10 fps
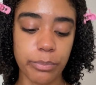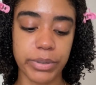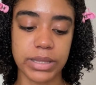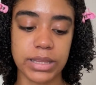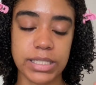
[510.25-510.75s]

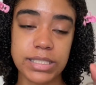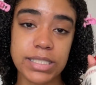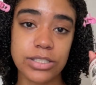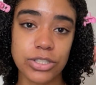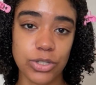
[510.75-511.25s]
But this
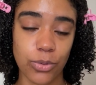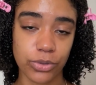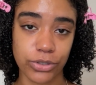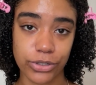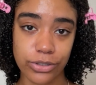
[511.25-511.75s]
is a
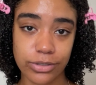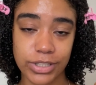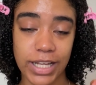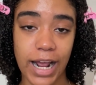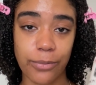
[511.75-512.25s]
toner
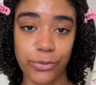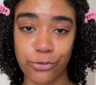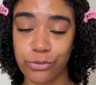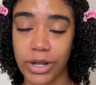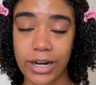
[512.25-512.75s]
that
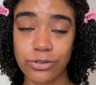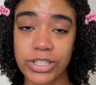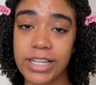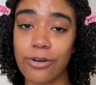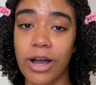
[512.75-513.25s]
I don't
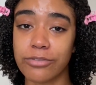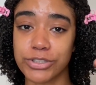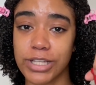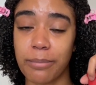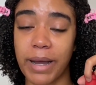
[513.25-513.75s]
think I'll ever
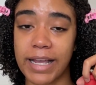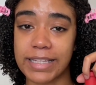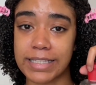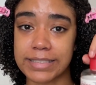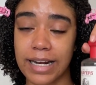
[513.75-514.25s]
stop buying this.